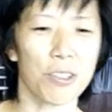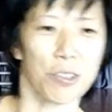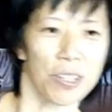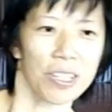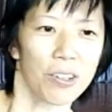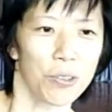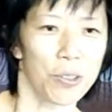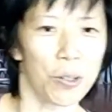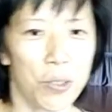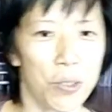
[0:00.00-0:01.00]

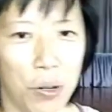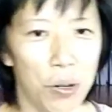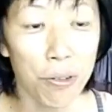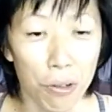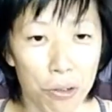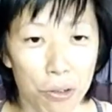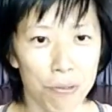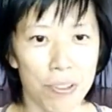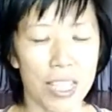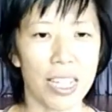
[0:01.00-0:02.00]
on your
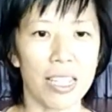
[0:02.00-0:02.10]
feet,